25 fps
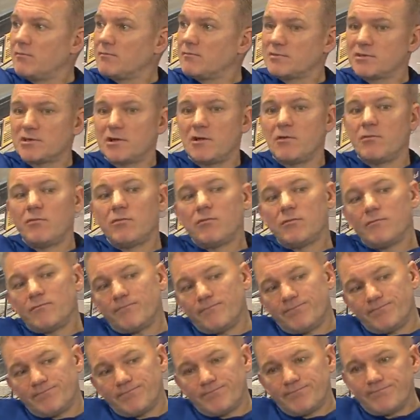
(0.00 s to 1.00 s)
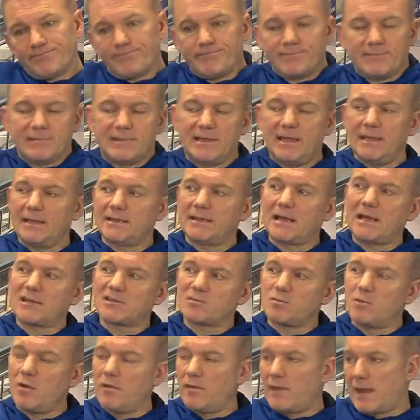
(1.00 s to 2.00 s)
So
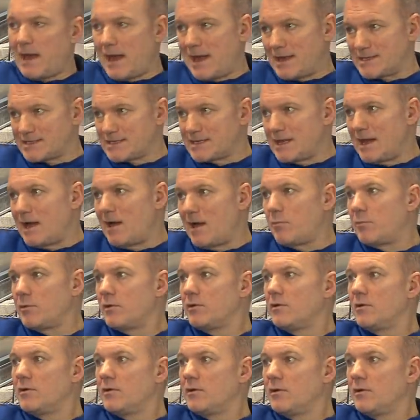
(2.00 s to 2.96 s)
that's one that has to happen.